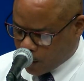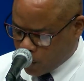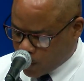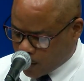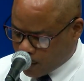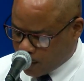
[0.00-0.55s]

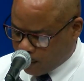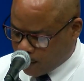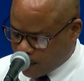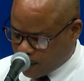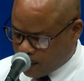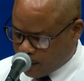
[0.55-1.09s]
Lucia, St.
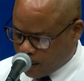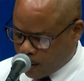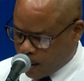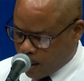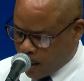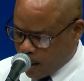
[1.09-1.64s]
Vincent,
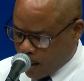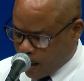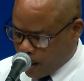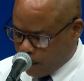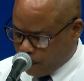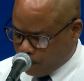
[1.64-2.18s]

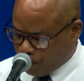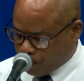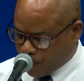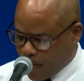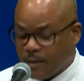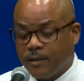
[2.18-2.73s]

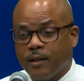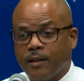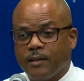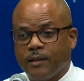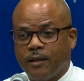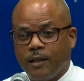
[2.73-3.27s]
and St.
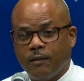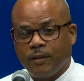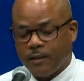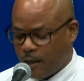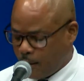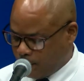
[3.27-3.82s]
Kitts and
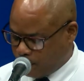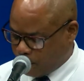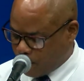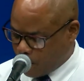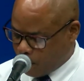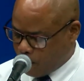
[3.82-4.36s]
Nevis have
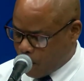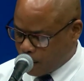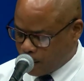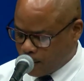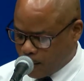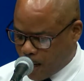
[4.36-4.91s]

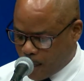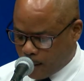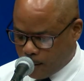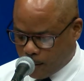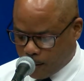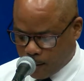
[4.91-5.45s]
bonds
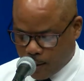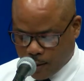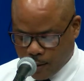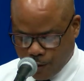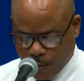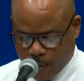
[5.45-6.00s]
and other debt
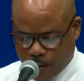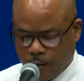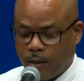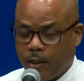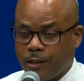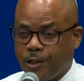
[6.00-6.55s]
instruments on
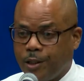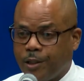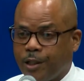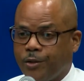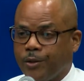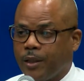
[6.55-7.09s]
the exchange
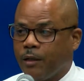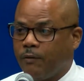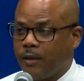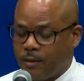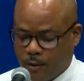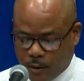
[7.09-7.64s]
that you can
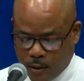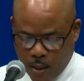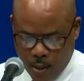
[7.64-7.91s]
invest in.